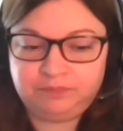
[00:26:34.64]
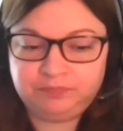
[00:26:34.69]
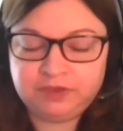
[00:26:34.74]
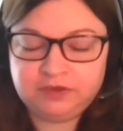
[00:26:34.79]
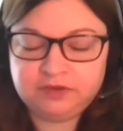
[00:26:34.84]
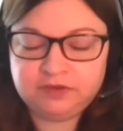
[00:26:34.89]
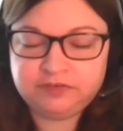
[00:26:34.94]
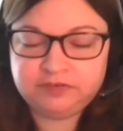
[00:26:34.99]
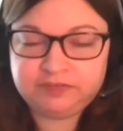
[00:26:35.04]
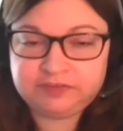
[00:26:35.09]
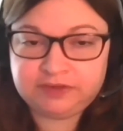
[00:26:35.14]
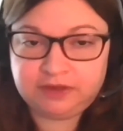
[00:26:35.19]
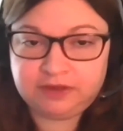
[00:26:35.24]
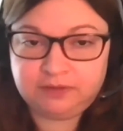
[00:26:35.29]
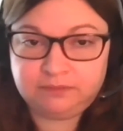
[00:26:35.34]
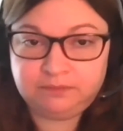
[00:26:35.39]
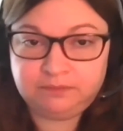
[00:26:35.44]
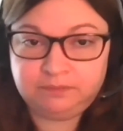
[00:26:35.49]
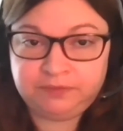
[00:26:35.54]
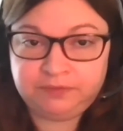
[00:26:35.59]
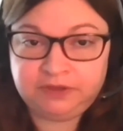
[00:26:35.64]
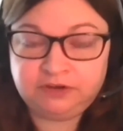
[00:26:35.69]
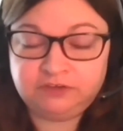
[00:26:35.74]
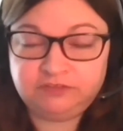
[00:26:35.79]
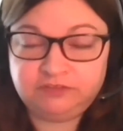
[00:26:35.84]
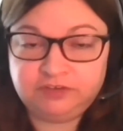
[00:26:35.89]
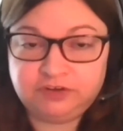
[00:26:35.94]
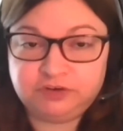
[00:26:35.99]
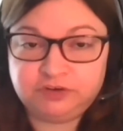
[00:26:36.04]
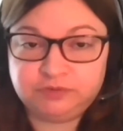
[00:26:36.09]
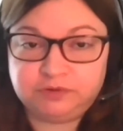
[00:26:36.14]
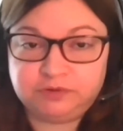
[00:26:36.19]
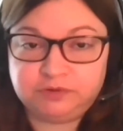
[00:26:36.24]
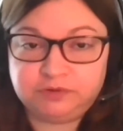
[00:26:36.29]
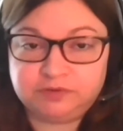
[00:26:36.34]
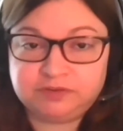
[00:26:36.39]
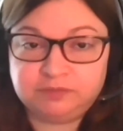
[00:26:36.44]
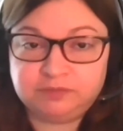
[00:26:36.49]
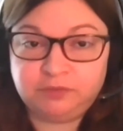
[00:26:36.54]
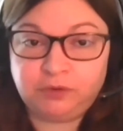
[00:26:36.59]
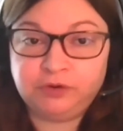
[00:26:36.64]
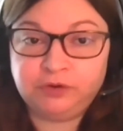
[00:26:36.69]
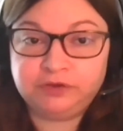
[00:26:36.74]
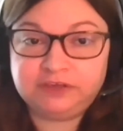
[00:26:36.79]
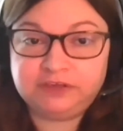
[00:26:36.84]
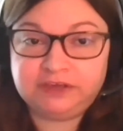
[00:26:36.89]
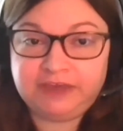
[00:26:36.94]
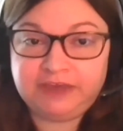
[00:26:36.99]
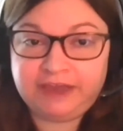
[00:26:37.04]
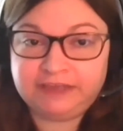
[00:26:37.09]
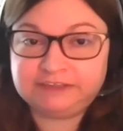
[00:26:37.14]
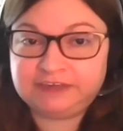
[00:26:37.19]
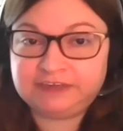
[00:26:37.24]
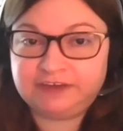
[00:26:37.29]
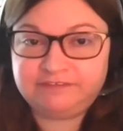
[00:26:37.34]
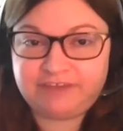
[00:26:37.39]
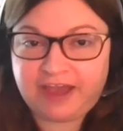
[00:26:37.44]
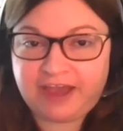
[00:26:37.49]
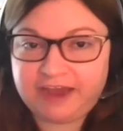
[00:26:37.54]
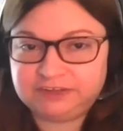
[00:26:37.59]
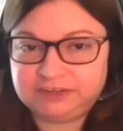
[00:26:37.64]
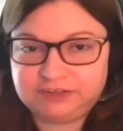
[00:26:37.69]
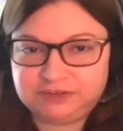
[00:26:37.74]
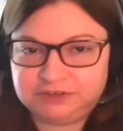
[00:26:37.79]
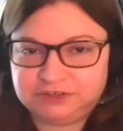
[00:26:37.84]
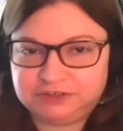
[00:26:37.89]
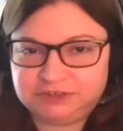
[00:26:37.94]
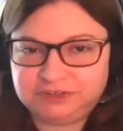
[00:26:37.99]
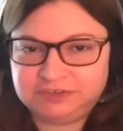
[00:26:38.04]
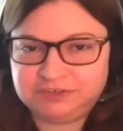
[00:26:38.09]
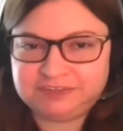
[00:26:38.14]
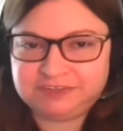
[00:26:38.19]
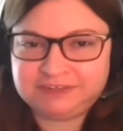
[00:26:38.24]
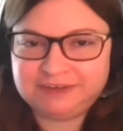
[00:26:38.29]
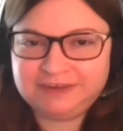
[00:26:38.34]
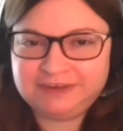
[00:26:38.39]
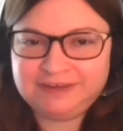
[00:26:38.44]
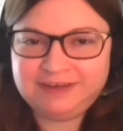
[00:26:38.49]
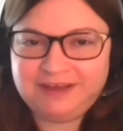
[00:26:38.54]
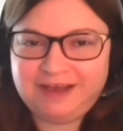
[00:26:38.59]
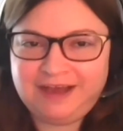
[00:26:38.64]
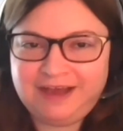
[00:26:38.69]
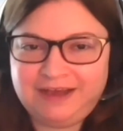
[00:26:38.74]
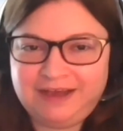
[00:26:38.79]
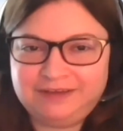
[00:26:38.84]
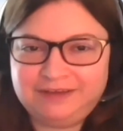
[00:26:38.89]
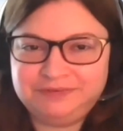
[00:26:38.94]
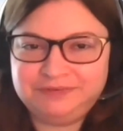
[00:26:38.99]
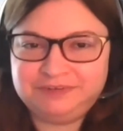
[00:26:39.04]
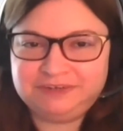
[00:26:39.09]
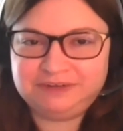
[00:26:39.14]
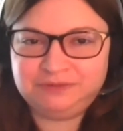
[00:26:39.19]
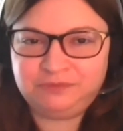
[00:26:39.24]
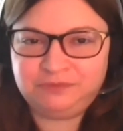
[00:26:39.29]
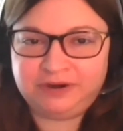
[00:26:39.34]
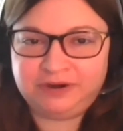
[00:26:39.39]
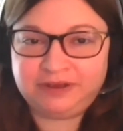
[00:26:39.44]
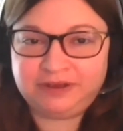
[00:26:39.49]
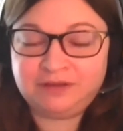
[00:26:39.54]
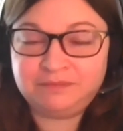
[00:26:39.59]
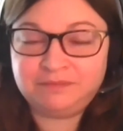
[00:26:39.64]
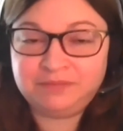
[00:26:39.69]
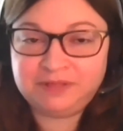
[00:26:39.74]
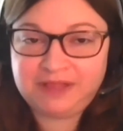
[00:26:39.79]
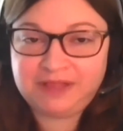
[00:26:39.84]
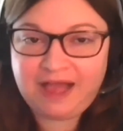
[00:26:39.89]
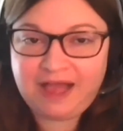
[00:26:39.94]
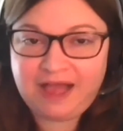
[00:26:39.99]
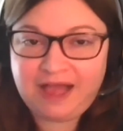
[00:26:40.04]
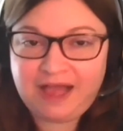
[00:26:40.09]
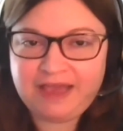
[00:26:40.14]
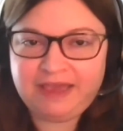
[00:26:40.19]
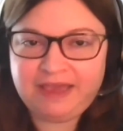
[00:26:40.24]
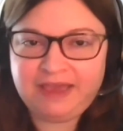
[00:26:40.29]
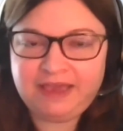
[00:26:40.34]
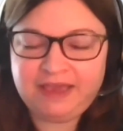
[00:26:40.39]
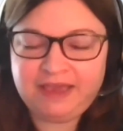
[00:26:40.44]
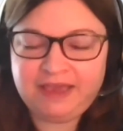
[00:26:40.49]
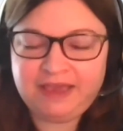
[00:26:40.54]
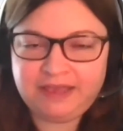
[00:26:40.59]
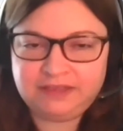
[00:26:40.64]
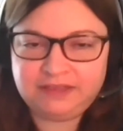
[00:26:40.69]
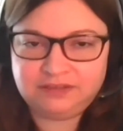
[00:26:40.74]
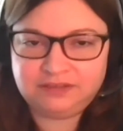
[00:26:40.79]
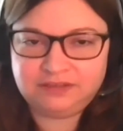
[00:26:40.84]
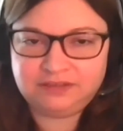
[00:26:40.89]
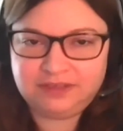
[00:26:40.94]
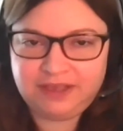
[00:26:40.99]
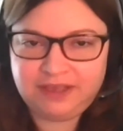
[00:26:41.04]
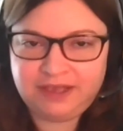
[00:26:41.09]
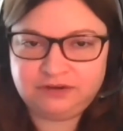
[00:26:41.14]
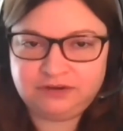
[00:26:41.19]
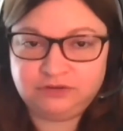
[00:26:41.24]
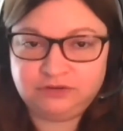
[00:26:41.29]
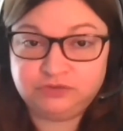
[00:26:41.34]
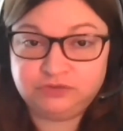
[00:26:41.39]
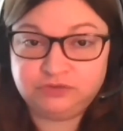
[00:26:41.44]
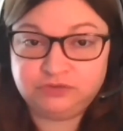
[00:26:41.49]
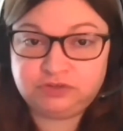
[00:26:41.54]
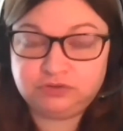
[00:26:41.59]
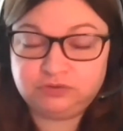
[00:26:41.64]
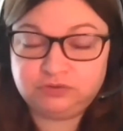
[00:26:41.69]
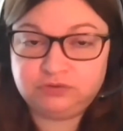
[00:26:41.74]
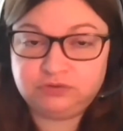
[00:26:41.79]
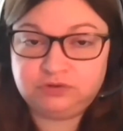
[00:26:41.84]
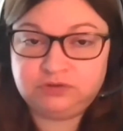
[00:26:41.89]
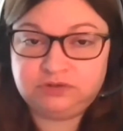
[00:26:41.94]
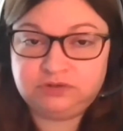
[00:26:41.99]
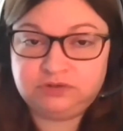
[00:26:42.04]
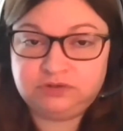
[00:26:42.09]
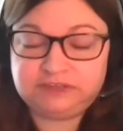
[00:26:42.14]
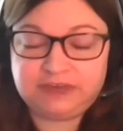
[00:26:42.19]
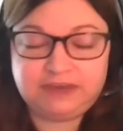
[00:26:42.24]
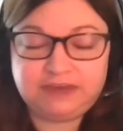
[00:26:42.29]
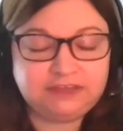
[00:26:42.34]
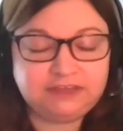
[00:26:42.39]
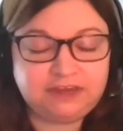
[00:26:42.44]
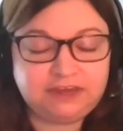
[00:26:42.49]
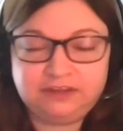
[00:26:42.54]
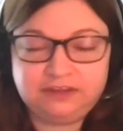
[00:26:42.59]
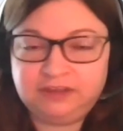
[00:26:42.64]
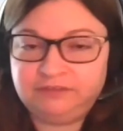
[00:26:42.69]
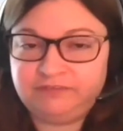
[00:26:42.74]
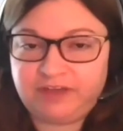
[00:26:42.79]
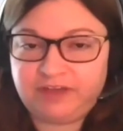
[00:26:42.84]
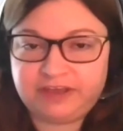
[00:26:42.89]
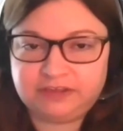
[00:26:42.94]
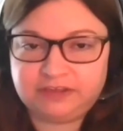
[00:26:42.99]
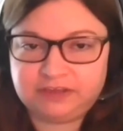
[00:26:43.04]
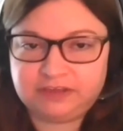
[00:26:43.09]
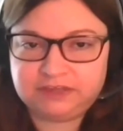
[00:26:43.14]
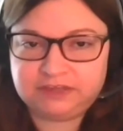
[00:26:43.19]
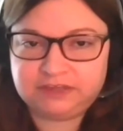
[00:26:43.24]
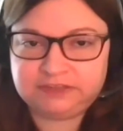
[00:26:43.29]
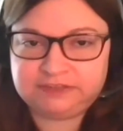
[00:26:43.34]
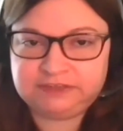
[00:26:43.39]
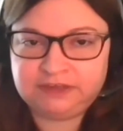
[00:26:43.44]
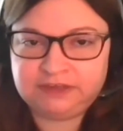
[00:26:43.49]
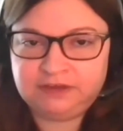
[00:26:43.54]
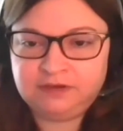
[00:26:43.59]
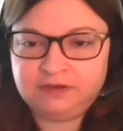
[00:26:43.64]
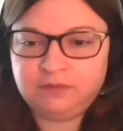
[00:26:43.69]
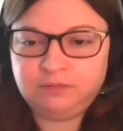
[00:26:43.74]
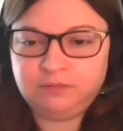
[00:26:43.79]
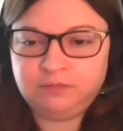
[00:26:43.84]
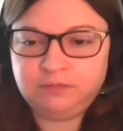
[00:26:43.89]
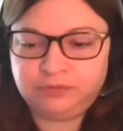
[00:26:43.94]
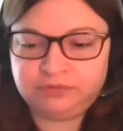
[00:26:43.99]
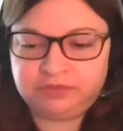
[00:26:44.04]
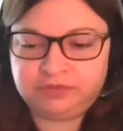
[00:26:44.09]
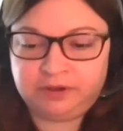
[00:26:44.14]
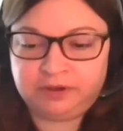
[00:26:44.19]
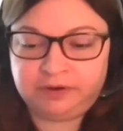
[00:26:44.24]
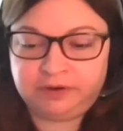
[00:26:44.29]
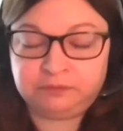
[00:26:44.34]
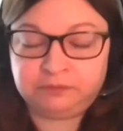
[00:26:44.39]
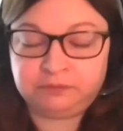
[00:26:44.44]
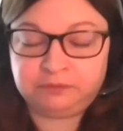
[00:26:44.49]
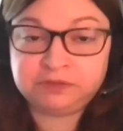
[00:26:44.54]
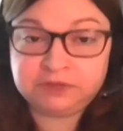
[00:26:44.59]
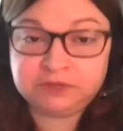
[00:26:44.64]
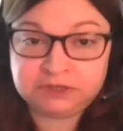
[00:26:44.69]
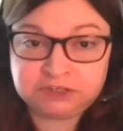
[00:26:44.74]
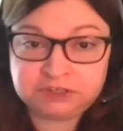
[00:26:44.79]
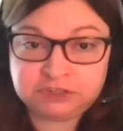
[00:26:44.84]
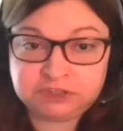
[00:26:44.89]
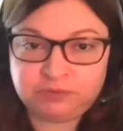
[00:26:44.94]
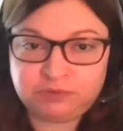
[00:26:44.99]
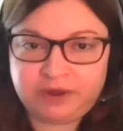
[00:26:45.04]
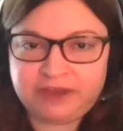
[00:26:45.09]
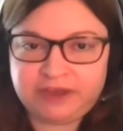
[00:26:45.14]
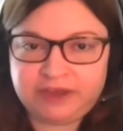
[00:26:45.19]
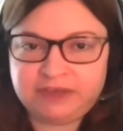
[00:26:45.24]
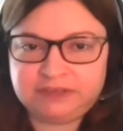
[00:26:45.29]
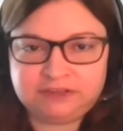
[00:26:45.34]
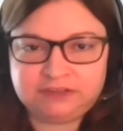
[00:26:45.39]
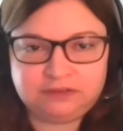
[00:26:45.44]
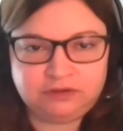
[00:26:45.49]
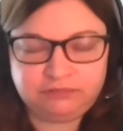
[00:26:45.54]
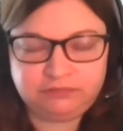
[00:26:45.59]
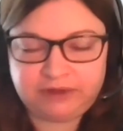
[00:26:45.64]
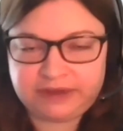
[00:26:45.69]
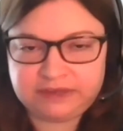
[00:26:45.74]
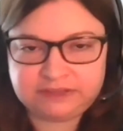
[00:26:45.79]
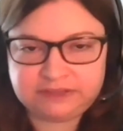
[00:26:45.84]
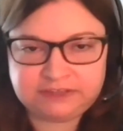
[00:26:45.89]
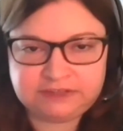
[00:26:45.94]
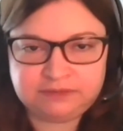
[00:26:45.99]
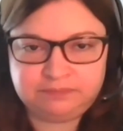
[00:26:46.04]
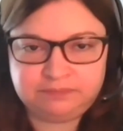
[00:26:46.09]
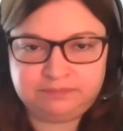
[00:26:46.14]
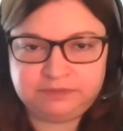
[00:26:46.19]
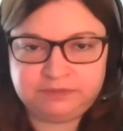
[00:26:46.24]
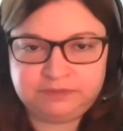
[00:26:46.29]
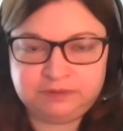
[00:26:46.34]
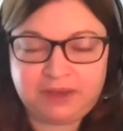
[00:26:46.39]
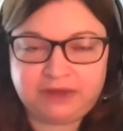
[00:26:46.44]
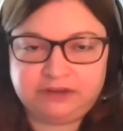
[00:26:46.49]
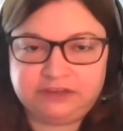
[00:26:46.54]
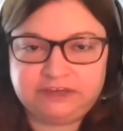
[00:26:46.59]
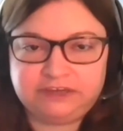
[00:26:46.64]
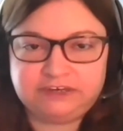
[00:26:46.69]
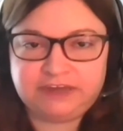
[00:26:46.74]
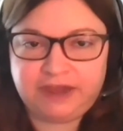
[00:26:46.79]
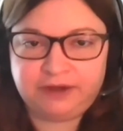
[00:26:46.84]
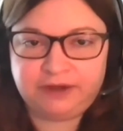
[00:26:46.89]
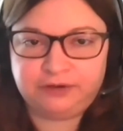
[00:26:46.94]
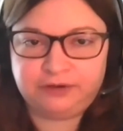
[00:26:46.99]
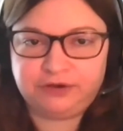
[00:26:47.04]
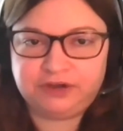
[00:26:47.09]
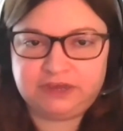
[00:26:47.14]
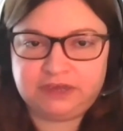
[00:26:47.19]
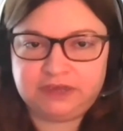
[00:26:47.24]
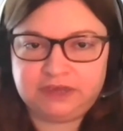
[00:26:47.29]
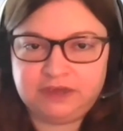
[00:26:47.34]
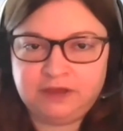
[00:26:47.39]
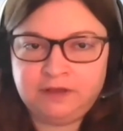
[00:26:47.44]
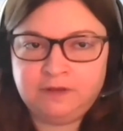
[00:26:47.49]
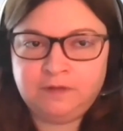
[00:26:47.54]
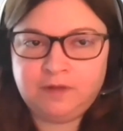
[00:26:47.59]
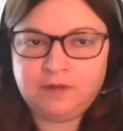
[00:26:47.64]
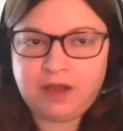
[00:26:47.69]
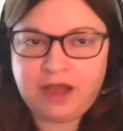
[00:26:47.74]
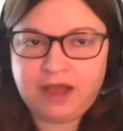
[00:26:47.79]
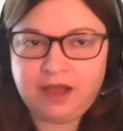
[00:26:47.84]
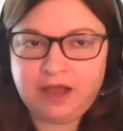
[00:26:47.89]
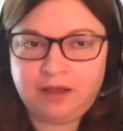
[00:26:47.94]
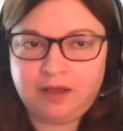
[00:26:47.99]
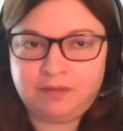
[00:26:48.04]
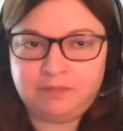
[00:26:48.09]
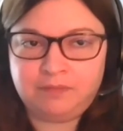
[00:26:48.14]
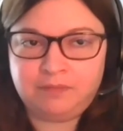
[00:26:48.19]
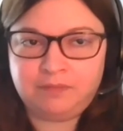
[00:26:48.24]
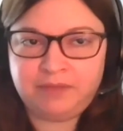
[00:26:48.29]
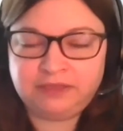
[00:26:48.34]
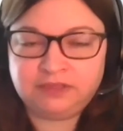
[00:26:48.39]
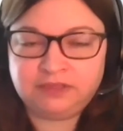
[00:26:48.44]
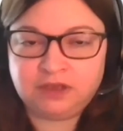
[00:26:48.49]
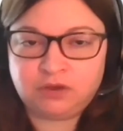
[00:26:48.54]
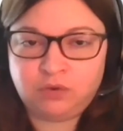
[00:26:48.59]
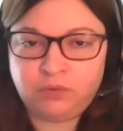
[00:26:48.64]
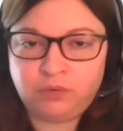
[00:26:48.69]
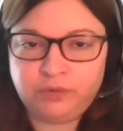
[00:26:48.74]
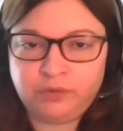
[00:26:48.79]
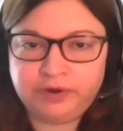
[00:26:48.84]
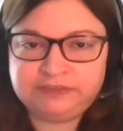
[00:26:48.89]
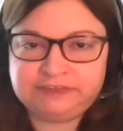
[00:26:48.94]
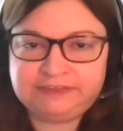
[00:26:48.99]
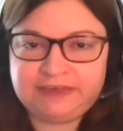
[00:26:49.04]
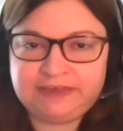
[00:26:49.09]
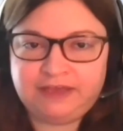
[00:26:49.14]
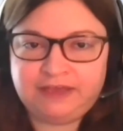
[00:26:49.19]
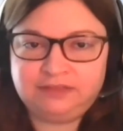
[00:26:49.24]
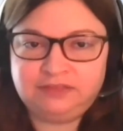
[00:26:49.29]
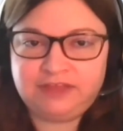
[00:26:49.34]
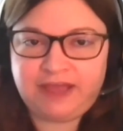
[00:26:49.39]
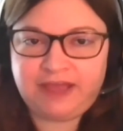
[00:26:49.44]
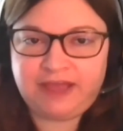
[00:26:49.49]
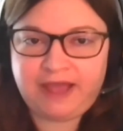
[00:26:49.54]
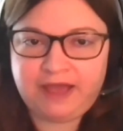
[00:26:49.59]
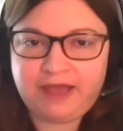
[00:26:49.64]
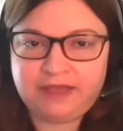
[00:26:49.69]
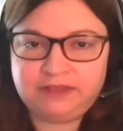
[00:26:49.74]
some individuals, some early anti-vaxxers who didn't want to comply and who sued, saying that it violates both their religious rights and their rights to bodily integrity. And the court said that